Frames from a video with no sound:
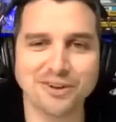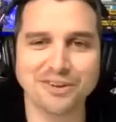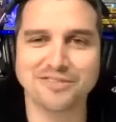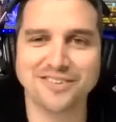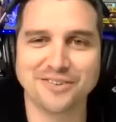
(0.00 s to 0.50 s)

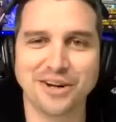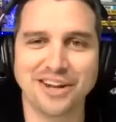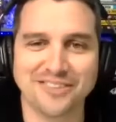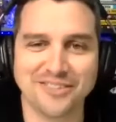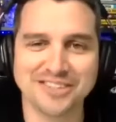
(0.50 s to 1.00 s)
which is what
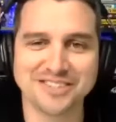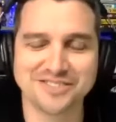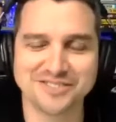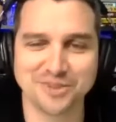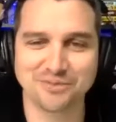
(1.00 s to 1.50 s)

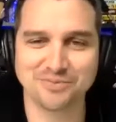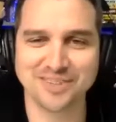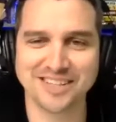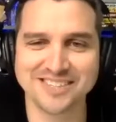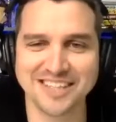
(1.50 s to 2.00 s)
is sort of
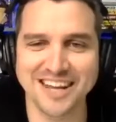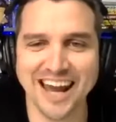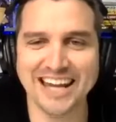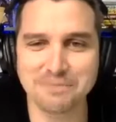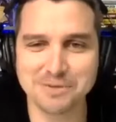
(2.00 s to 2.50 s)
considered
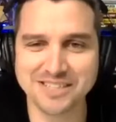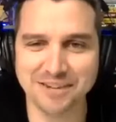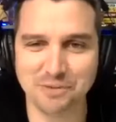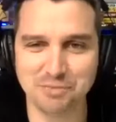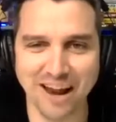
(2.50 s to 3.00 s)
80%
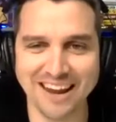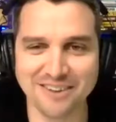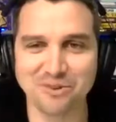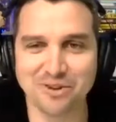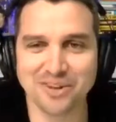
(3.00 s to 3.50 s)
of a brand for